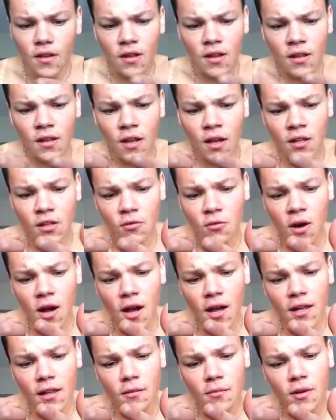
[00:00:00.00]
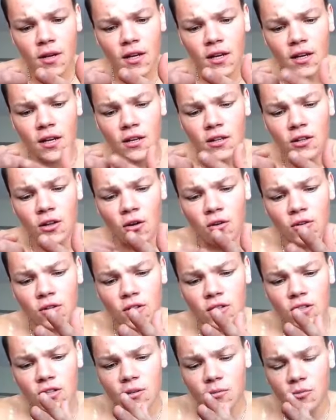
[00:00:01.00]
that's why in the beginning don't
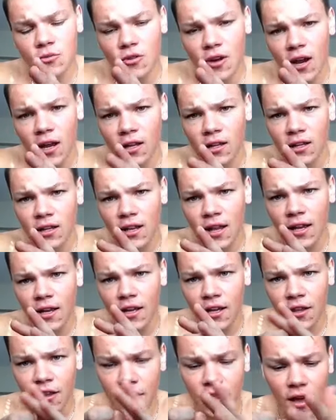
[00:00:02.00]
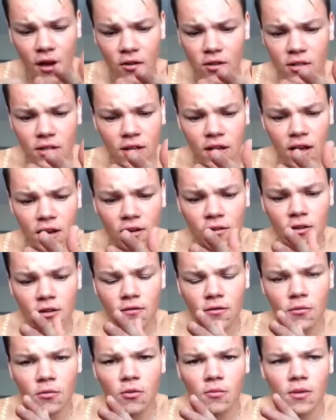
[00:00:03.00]
subtract like 1,000 calories
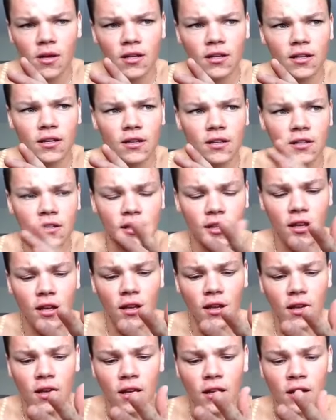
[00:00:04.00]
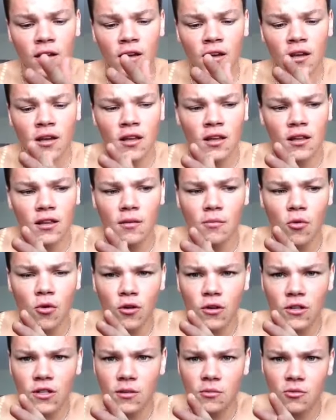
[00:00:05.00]
from your maintenance thinking the more
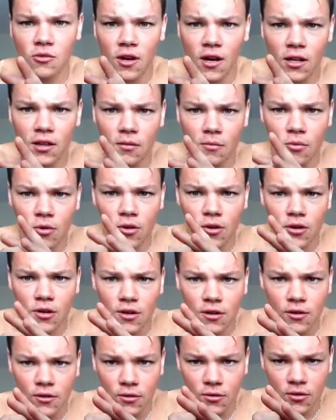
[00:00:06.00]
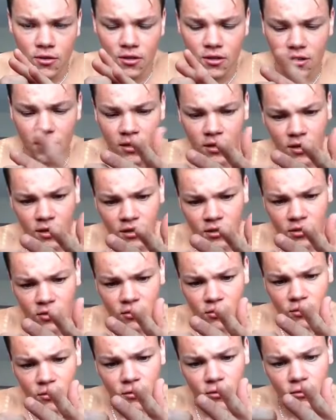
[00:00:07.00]
you subtract the more you're going to lose. It's
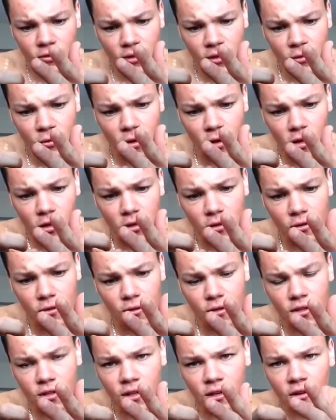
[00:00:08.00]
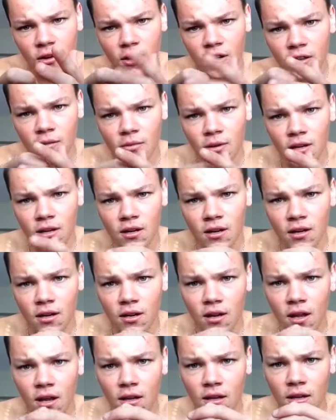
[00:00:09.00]
true, you will lose a lot in the beginning,
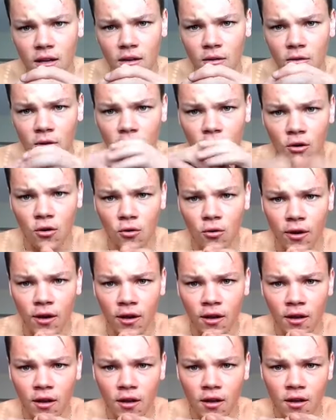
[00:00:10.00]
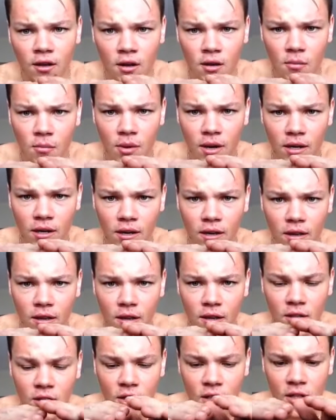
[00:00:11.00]
like it'll go quick, but
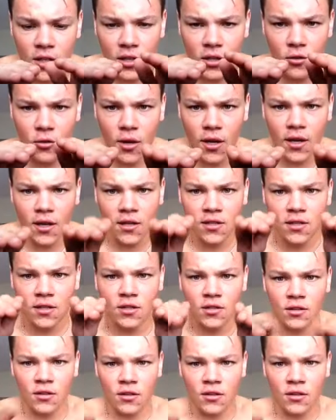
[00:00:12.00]
just as quick as it